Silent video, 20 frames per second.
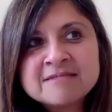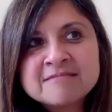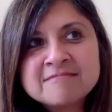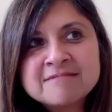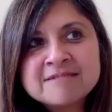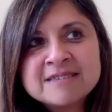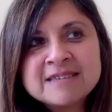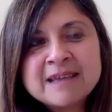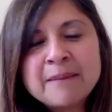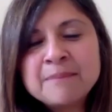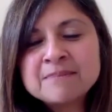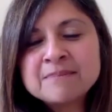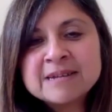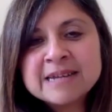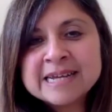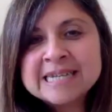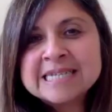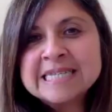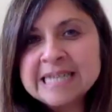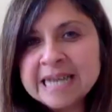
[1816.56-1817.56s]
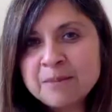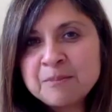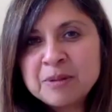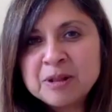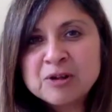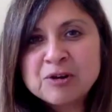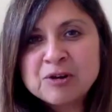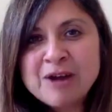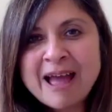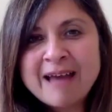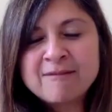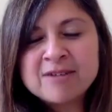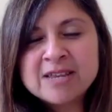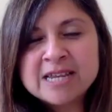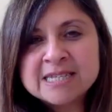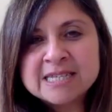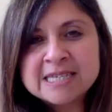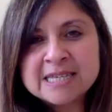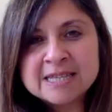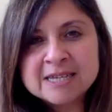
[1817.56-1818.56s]
some example or
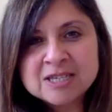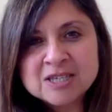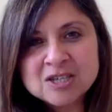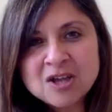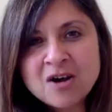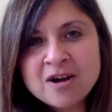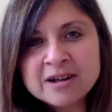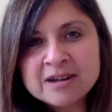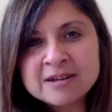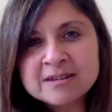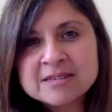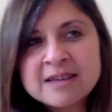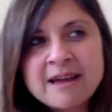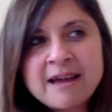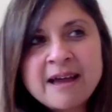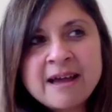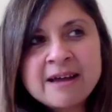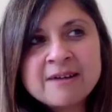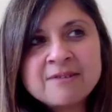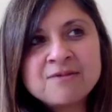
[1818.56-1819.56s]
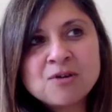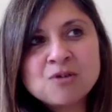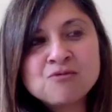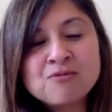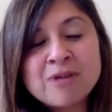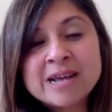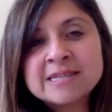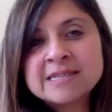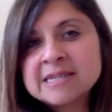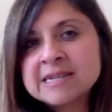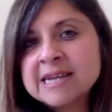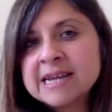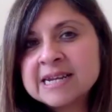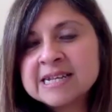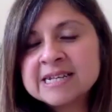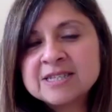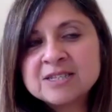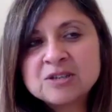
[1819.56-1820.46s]
evidence that the songs have resonated.